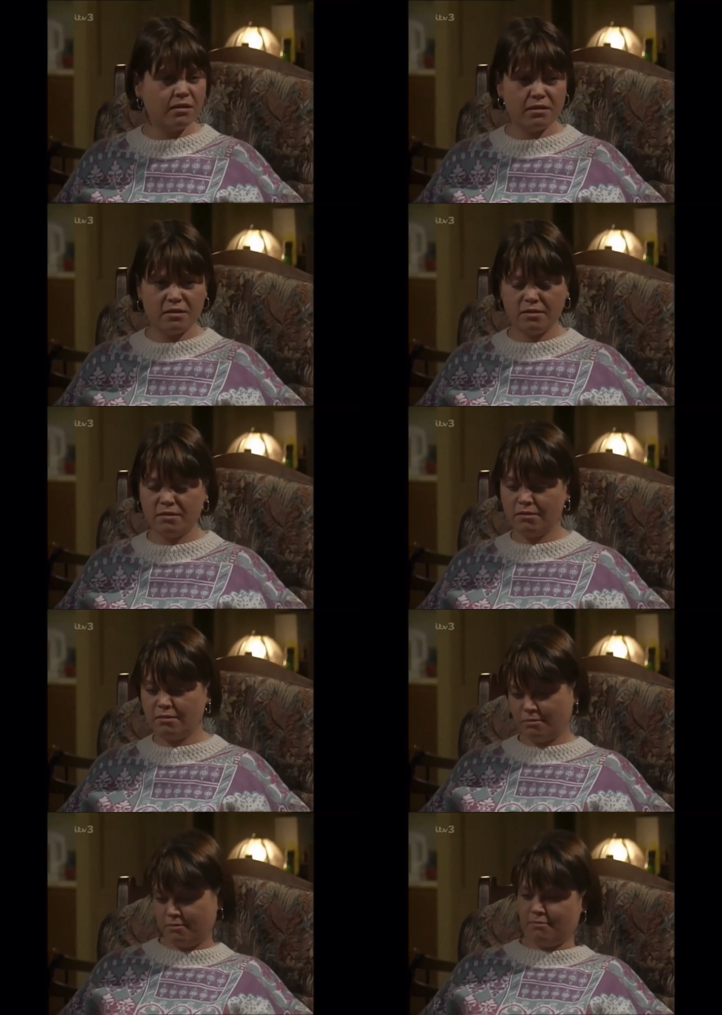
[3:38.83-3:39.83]

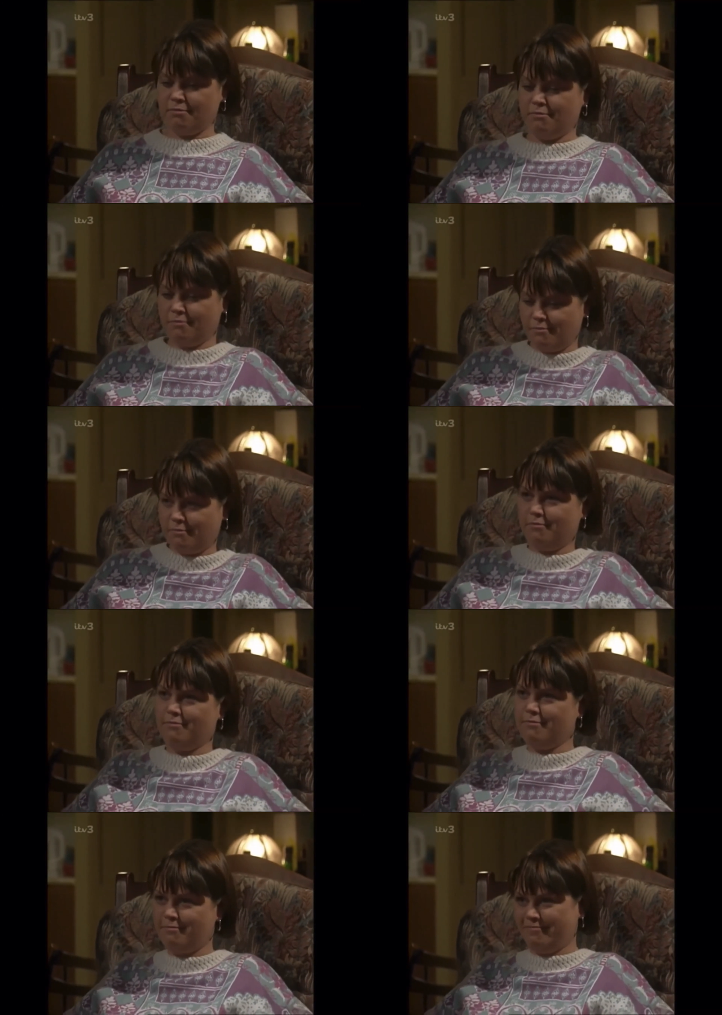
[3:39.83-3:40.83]

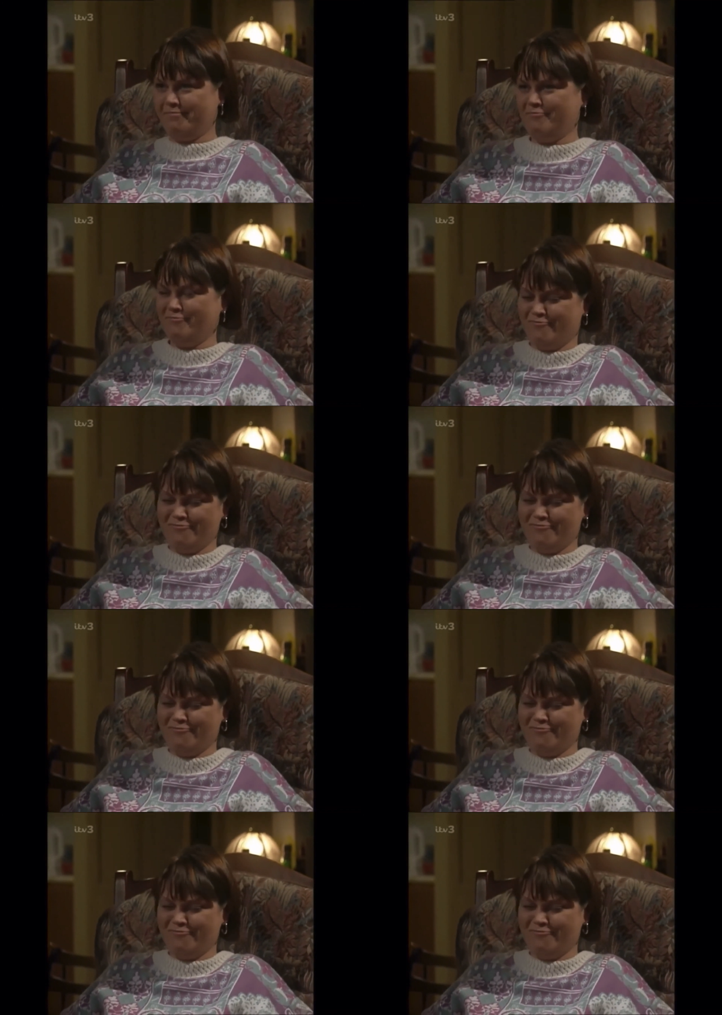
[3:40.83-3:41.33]
Nothing is said.